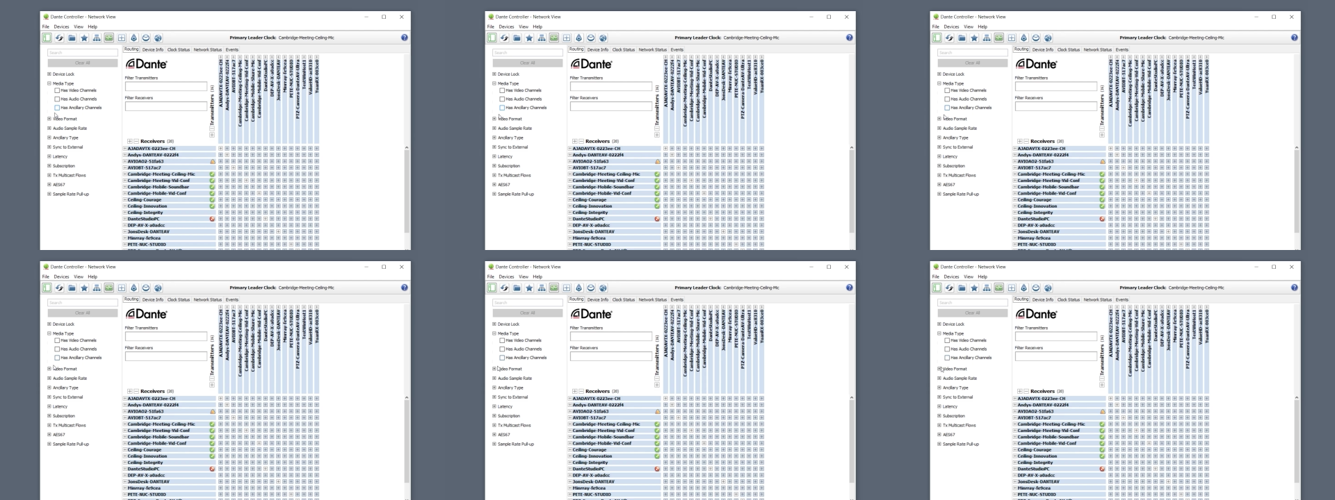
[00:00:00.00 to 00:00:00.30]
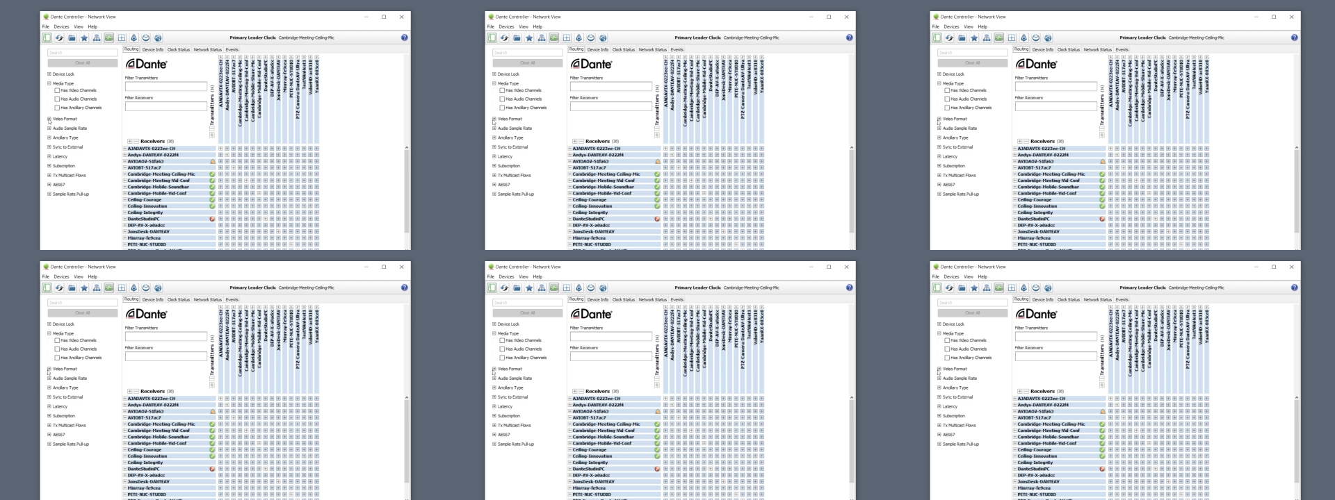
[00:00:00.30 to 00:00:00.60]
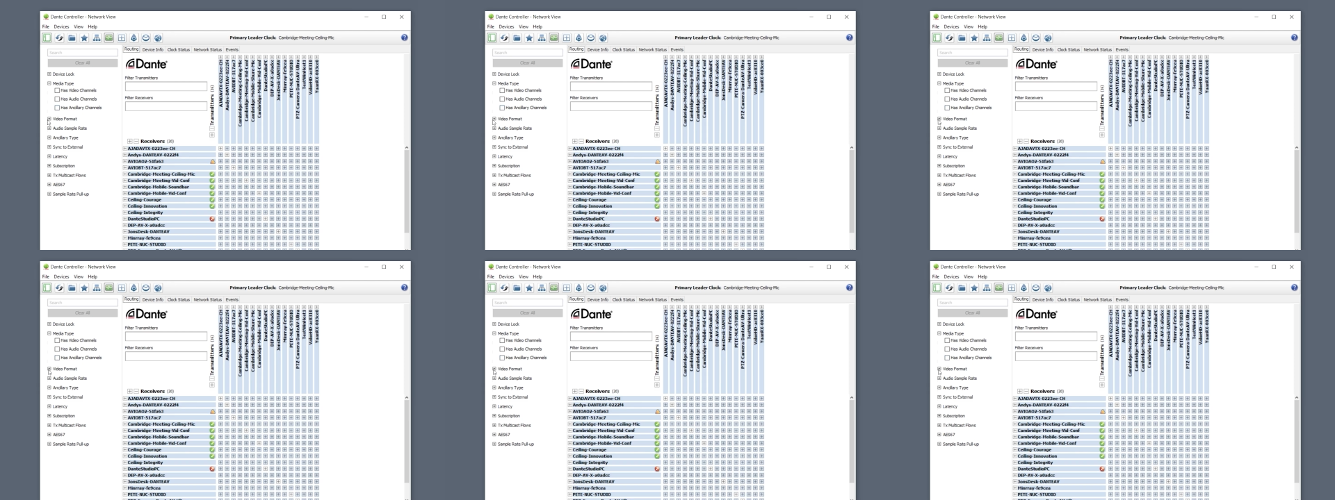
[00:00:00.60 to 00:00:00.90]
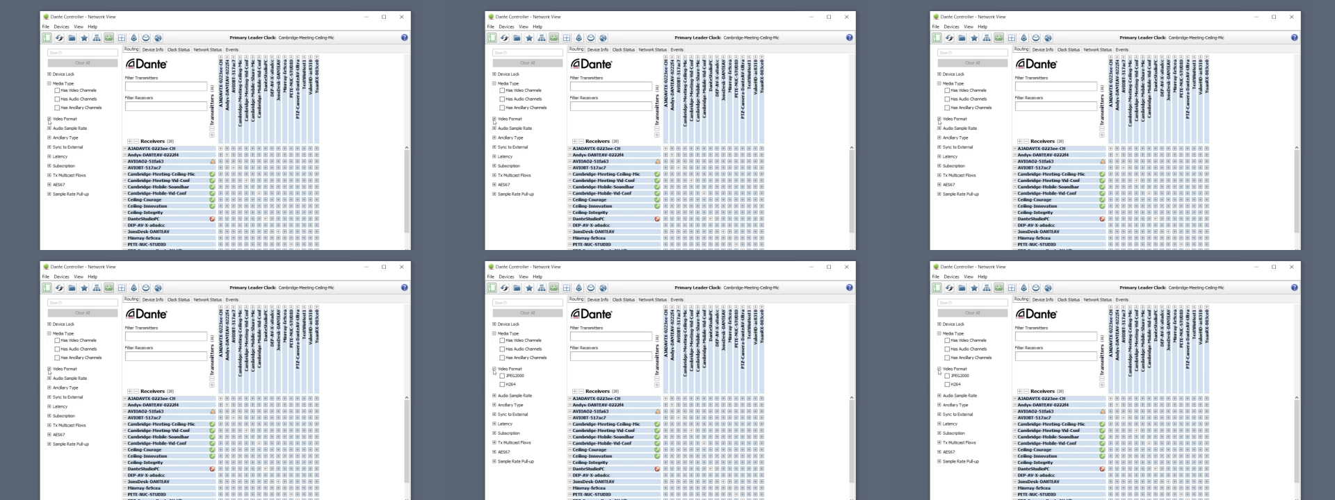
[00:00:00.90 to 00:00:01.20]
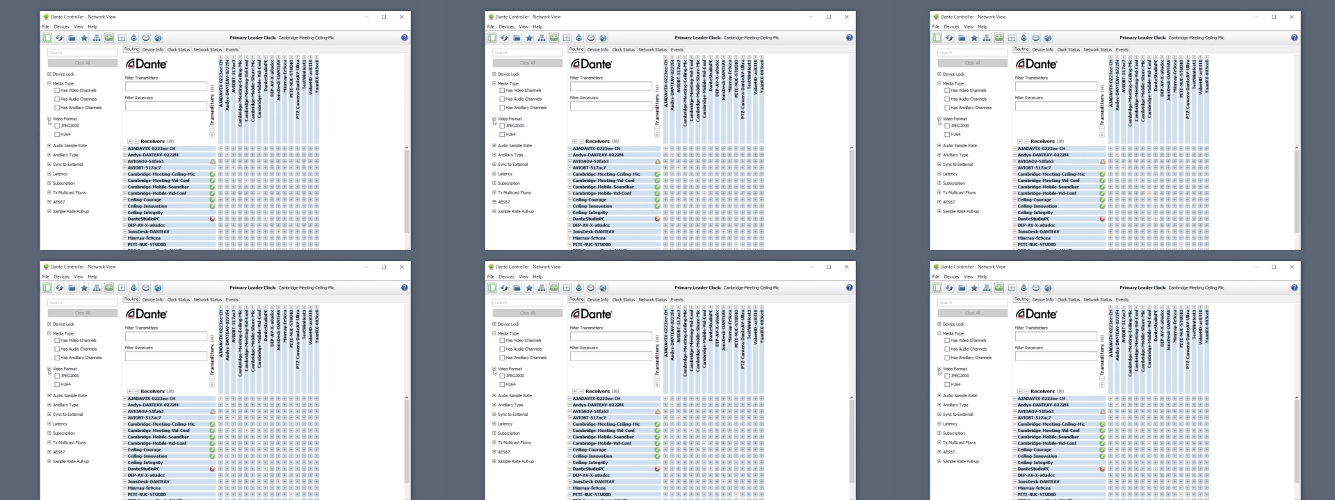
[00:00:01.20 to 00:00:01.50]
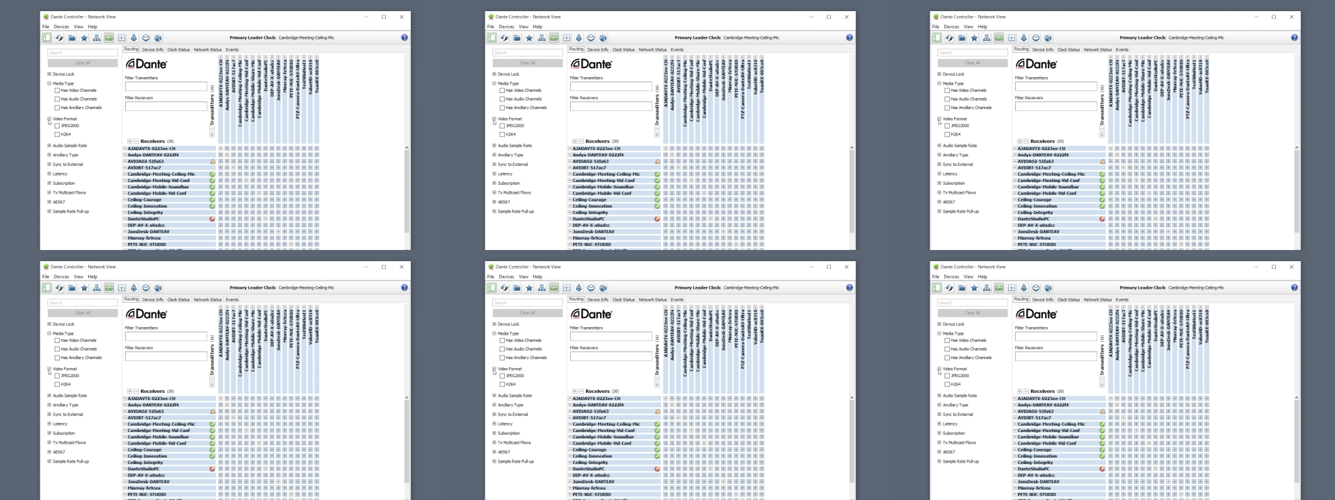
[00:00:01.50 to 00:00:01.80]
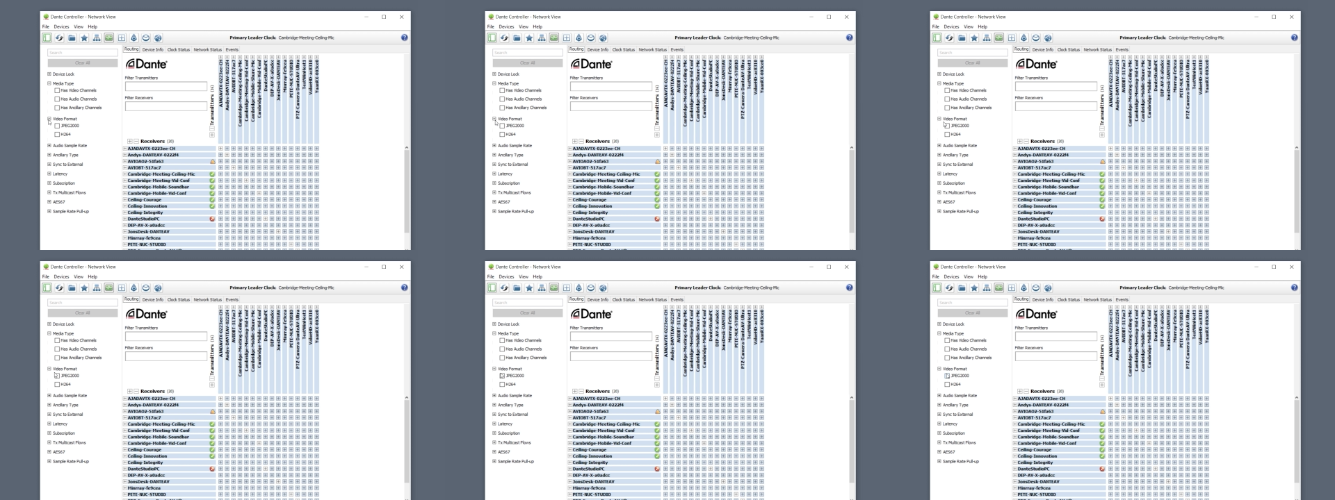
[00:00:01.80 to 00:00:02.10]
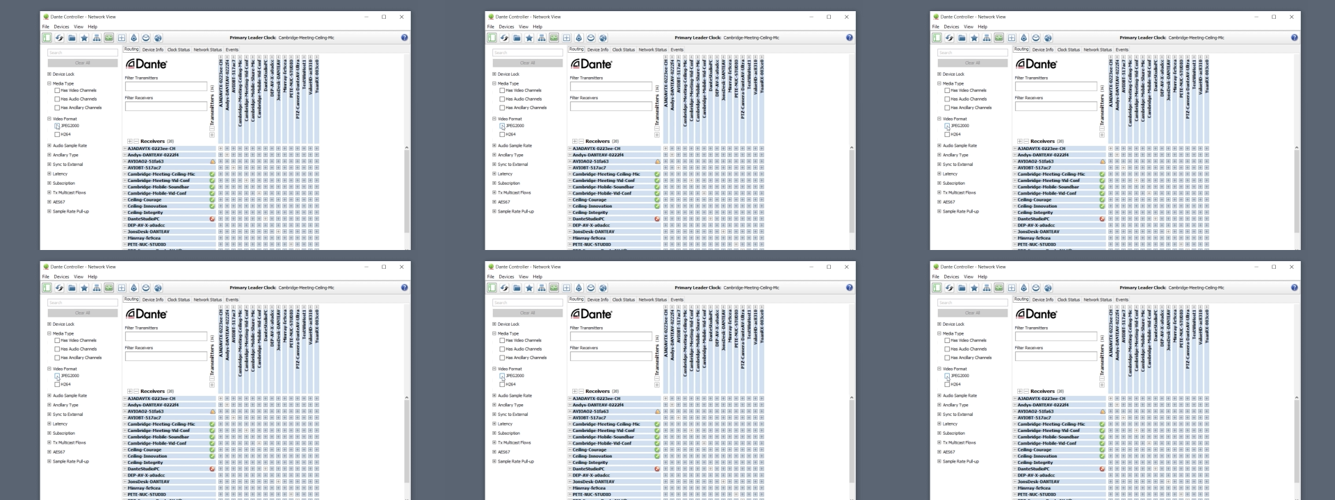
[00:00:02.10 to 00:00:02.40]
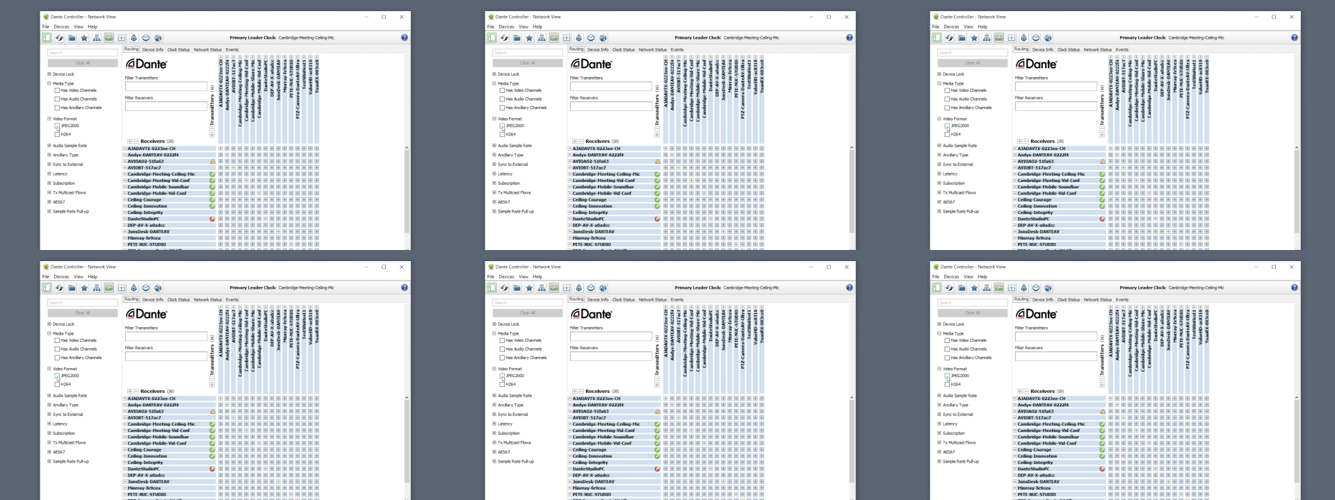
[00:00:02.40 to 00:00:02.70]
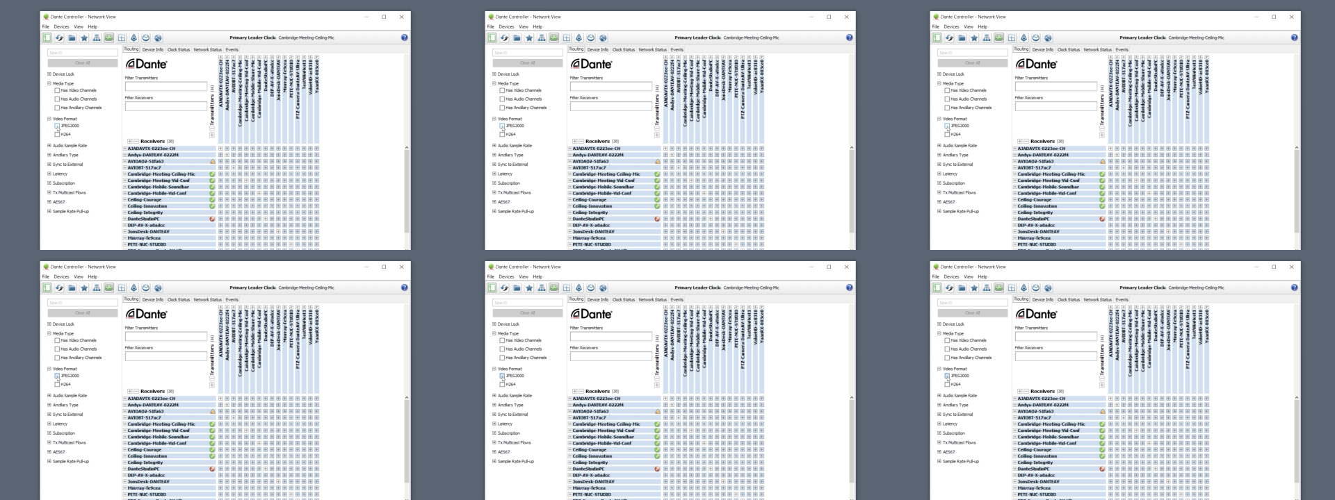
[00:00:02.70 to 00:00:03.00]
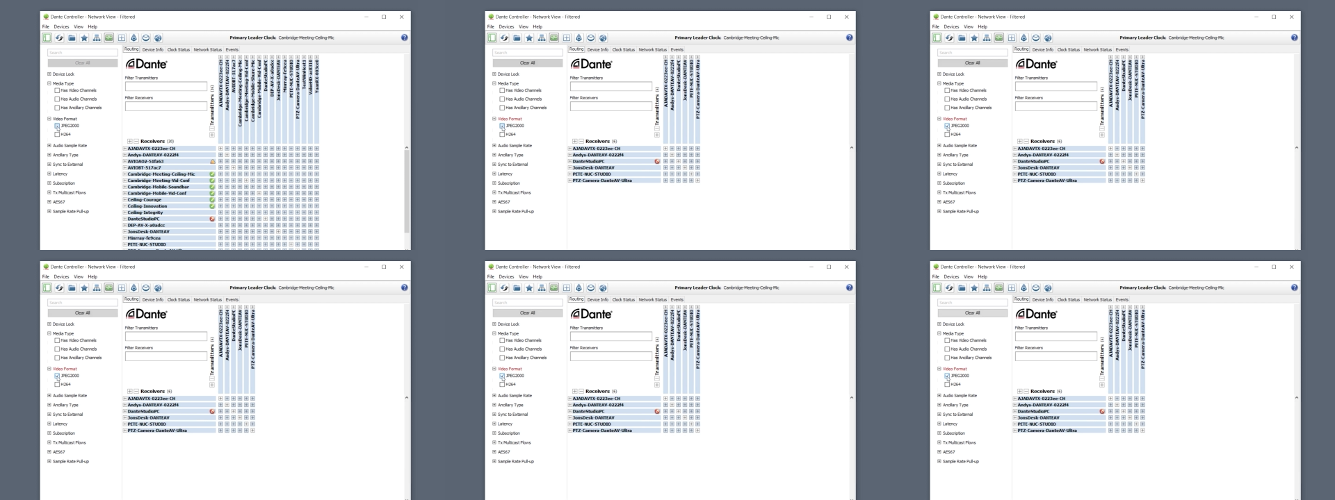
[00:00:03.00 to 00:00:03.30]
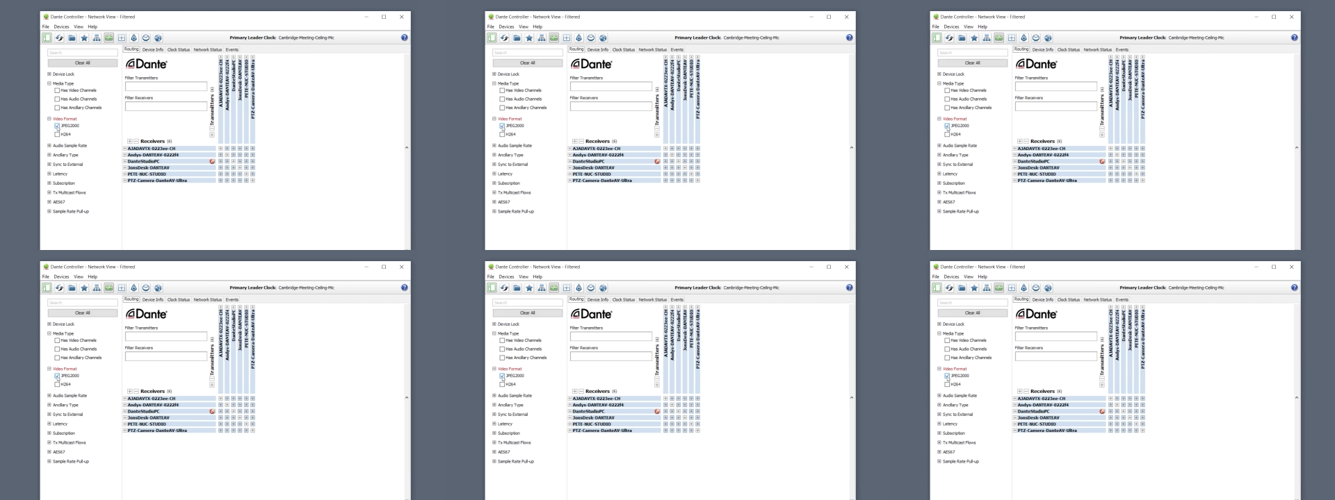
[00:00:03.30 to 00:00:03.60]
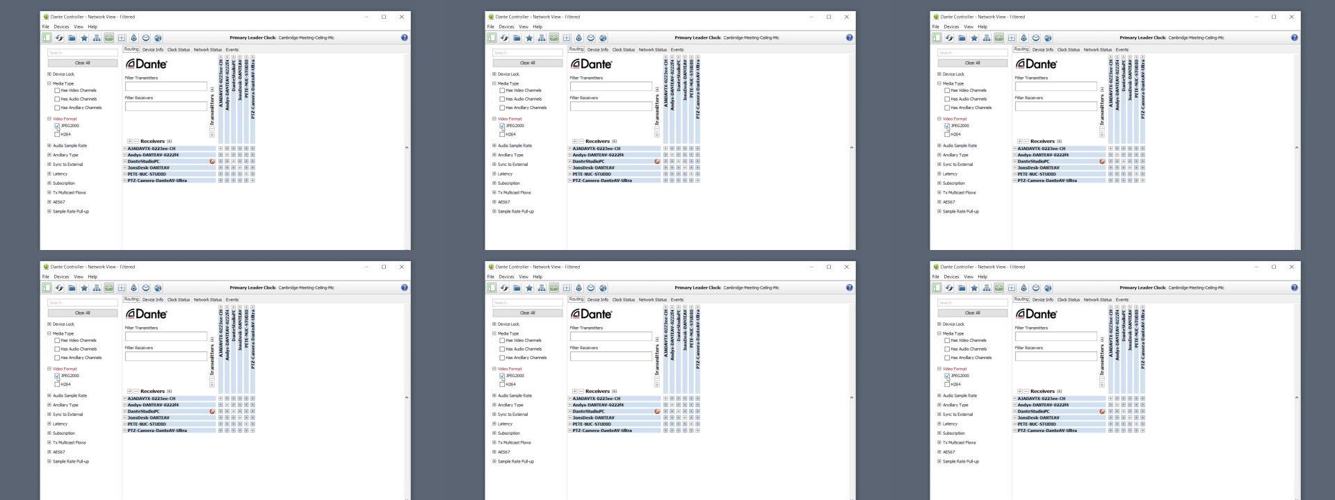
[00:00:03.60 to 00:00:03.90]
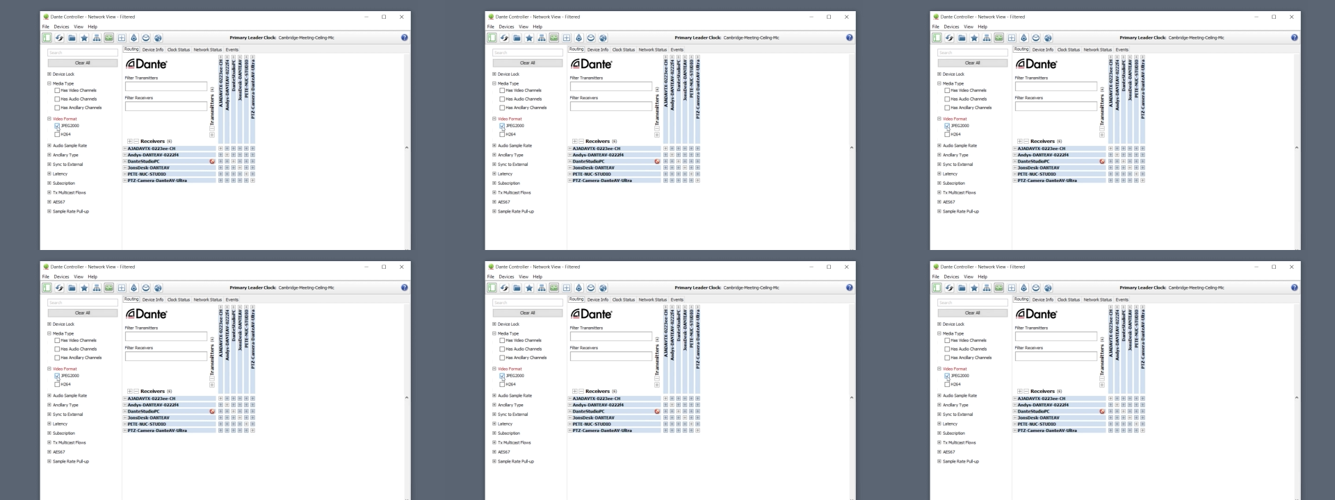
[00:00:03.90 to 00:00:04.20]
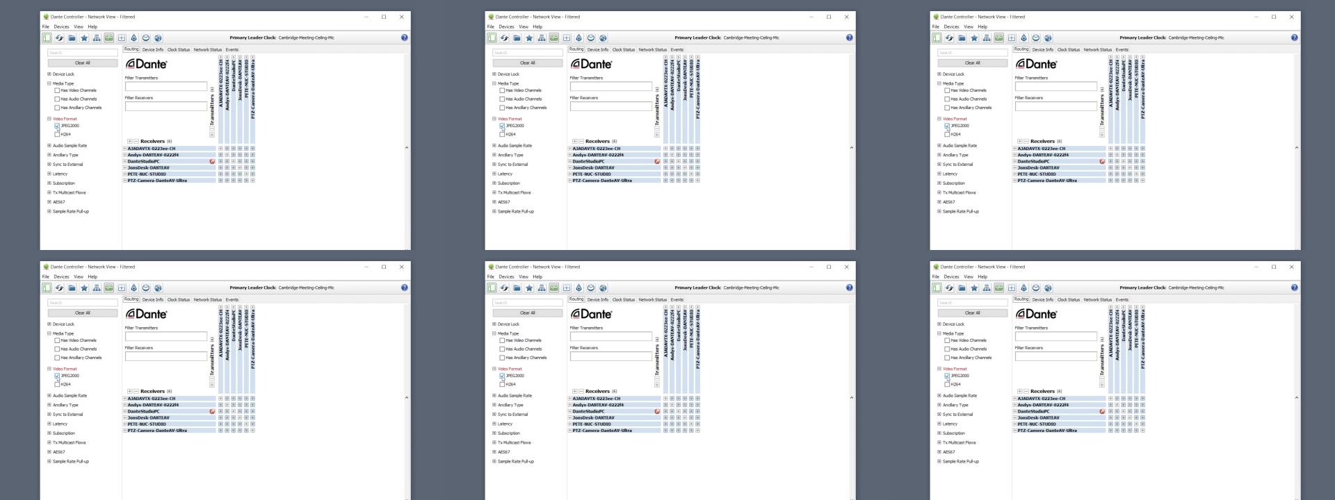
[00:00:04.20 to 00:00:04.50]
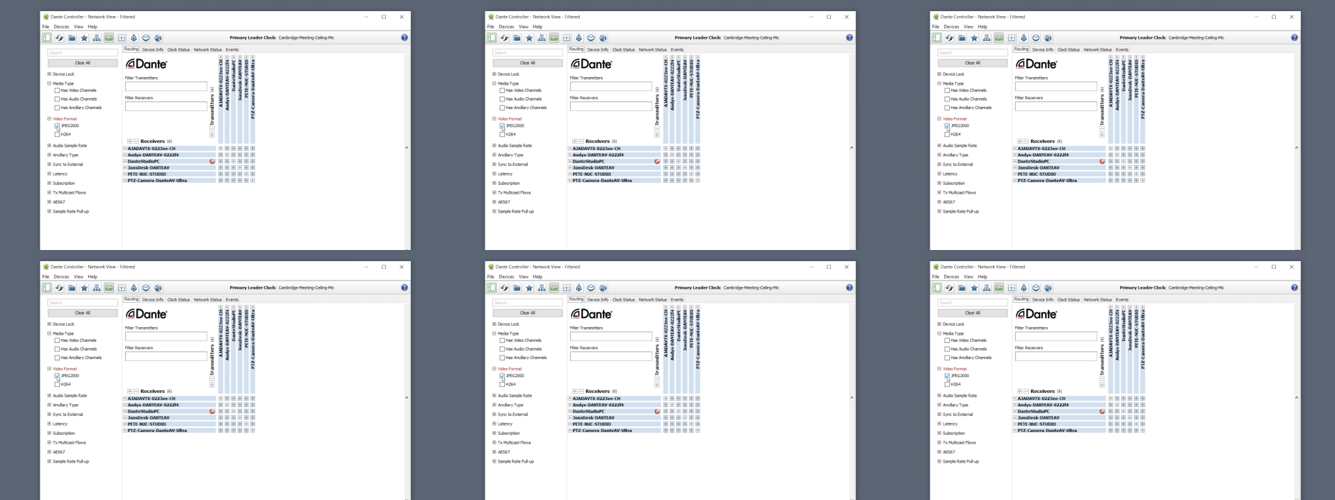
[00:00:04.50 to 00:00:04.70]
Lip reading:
(no speaker visible)